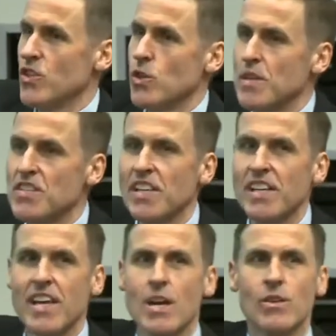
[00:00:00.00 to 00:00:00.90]
And you'll be sitting
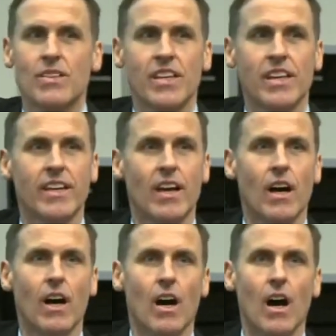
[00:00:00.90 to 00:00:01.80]
there and thinking,
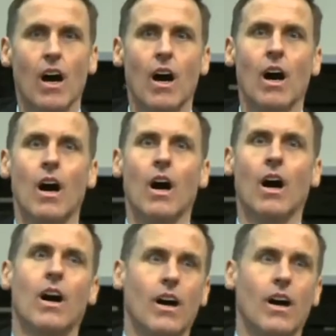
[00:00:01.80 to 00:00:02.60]
oh.